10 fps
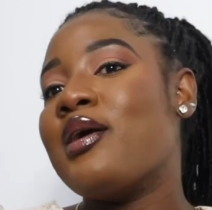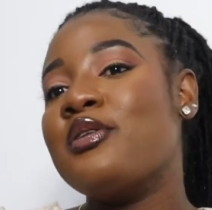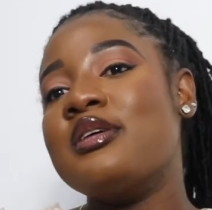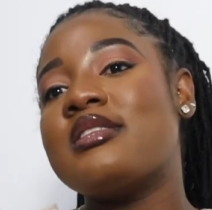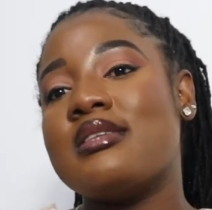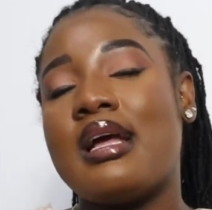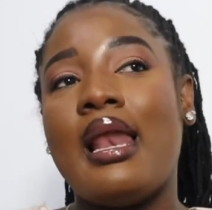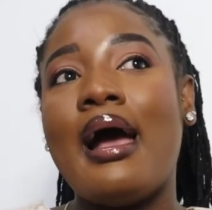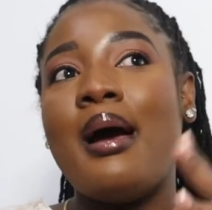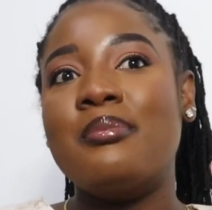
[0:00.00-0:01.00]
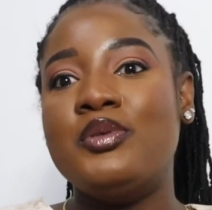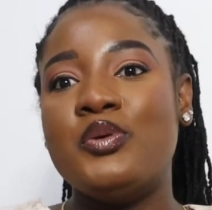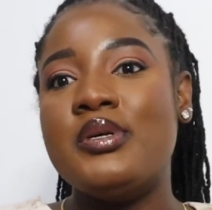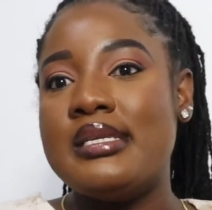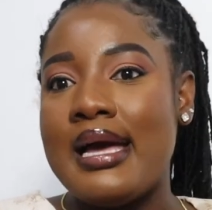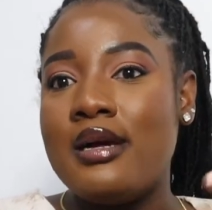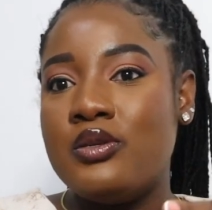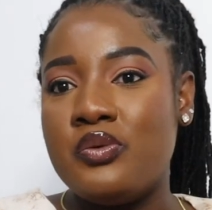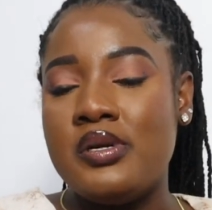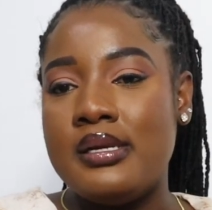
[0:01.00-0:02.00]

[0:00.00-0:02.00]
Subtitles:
going to club, doing that.